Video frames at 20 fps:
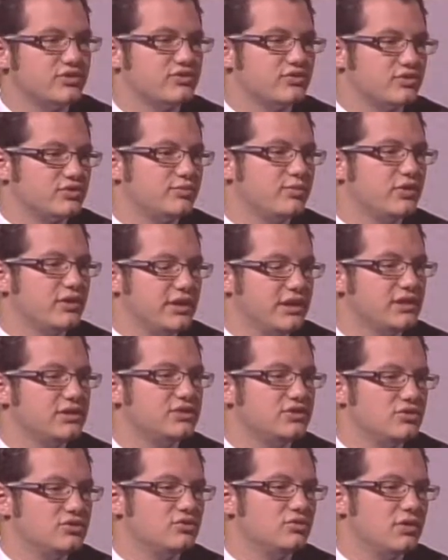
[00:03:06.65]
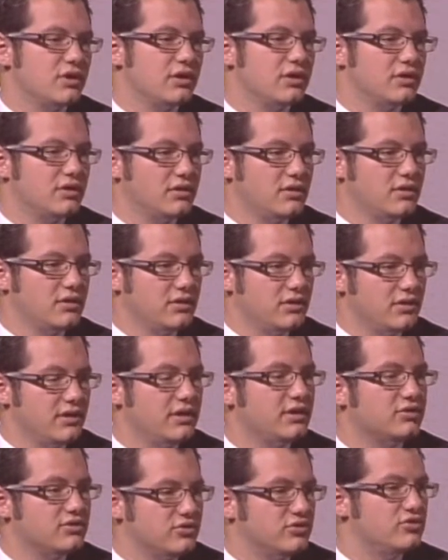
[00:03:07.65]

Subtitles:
was put into the